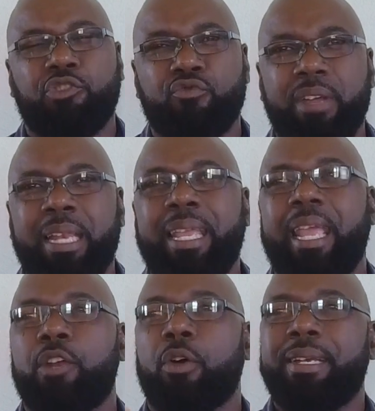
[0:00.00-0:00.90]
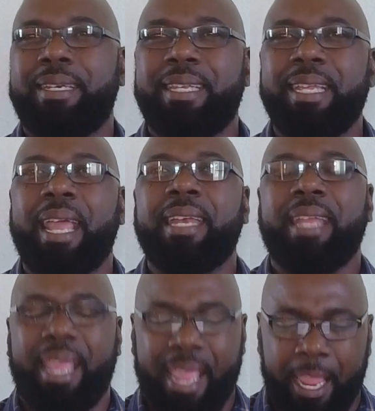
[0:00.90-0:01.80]
is really in our
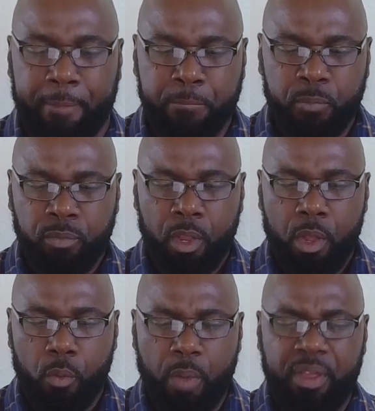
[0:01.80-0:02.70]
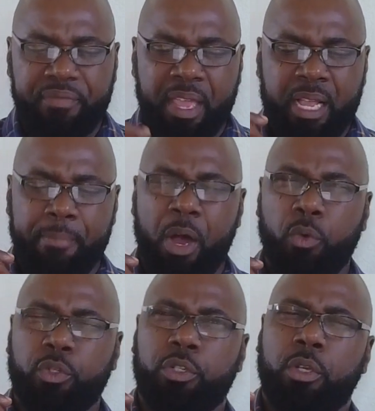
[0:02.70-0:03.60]
DNA. When we think
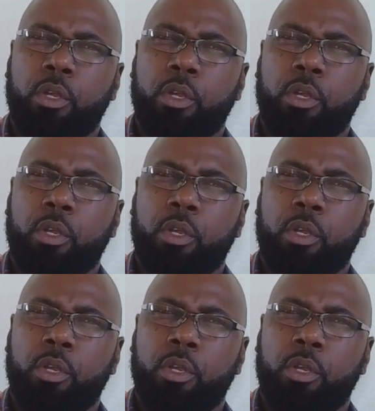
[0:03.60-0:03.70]
about